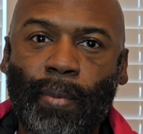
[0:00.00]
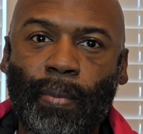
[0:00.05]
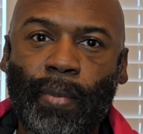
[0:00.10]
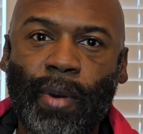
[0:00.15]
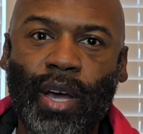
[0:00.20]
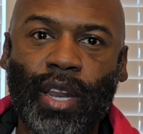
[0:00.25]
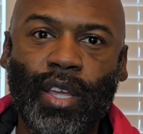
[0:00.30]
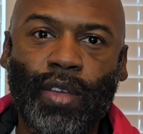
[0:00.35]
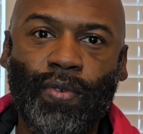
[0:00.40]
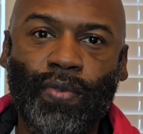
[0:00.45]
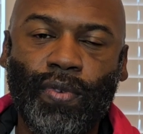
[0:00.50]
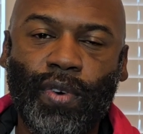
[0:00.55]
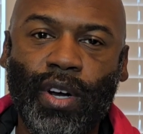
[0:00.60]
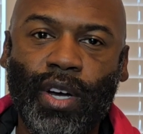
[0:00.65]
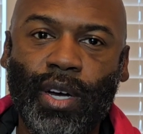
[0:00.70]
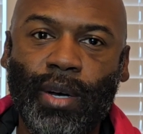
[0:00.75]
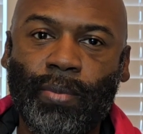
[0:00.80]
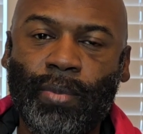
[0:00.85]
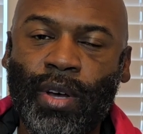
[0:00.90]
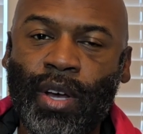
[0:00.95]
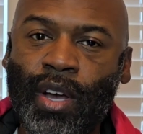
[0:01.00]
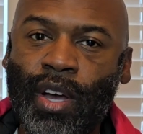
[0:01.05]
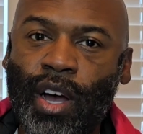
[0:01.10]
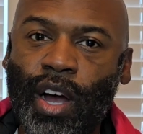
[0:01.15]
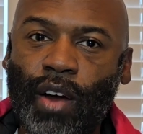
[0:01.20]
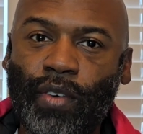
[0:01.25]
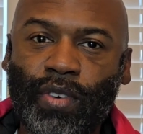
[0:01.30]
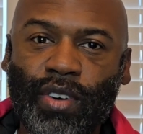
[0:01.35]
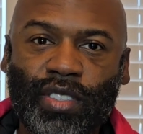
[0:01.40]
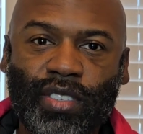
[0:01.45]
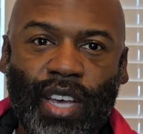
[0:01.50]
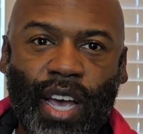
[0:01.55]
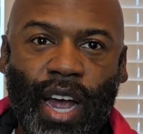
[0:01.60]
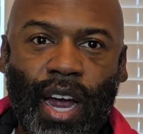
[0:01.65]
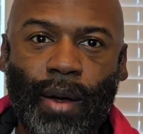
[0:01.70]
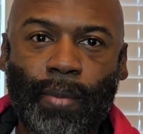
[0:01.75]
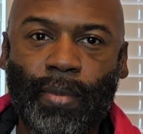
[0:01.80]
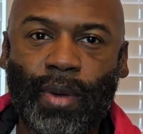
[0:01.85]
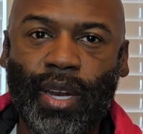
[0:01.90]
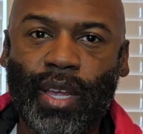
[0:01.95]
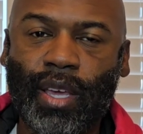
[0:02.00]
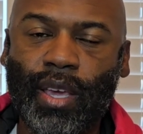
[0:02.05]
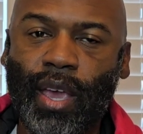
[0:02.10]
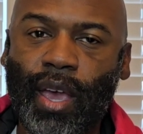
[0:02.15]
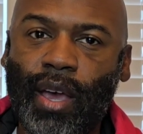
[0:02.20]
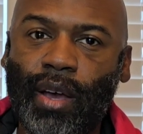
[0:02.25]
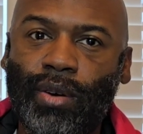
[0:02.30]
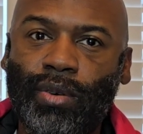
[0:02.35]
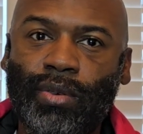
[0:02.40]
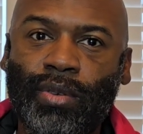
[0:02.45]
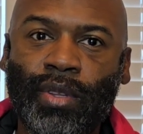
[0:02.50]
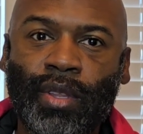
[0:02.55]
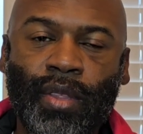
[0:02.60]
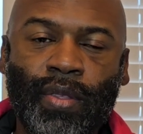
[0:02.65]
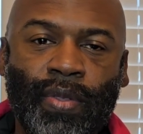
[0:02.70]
money from a retirement account,